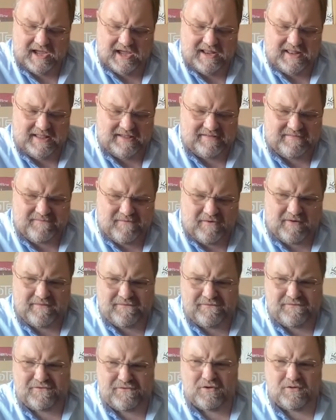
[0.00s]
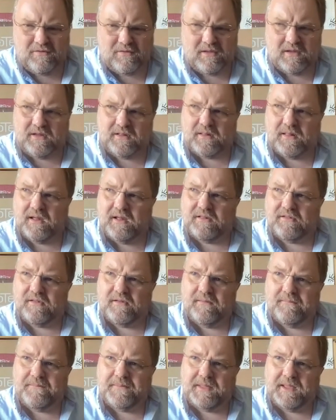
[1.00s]
There's very few.
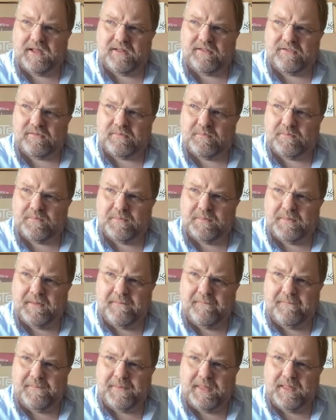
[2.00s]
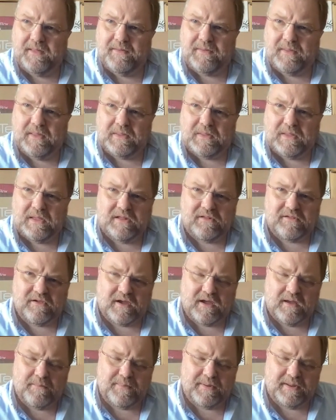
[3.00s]
It's a
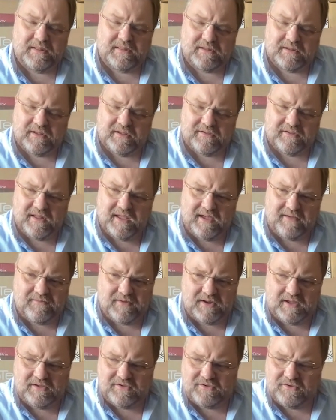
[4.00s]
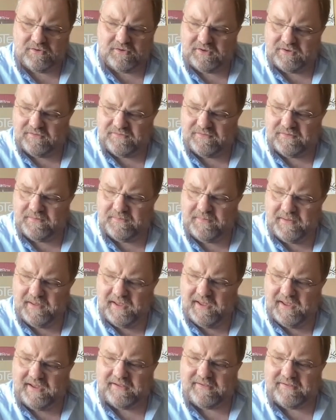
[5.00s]
company that doesn't have any sort of
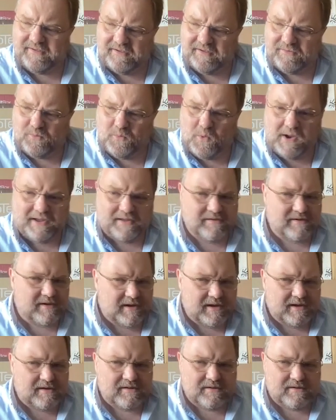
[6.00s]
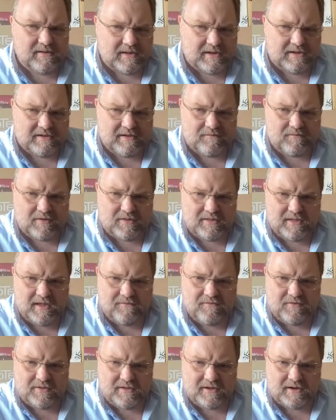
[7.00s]
excess weight in it. It's
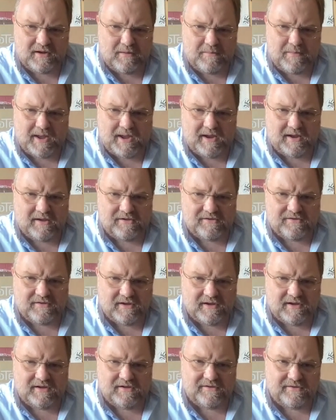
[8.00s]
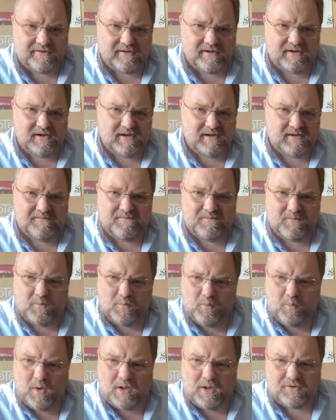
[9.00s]
everything they make is
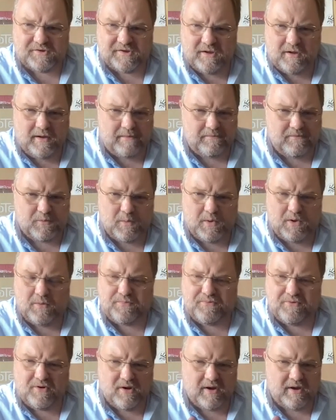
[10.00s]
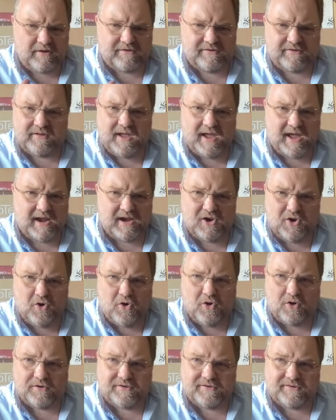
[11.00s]
well timed, well priced, and
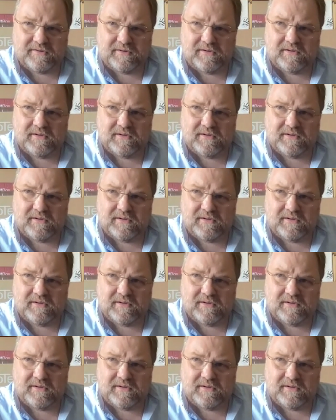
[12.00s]
not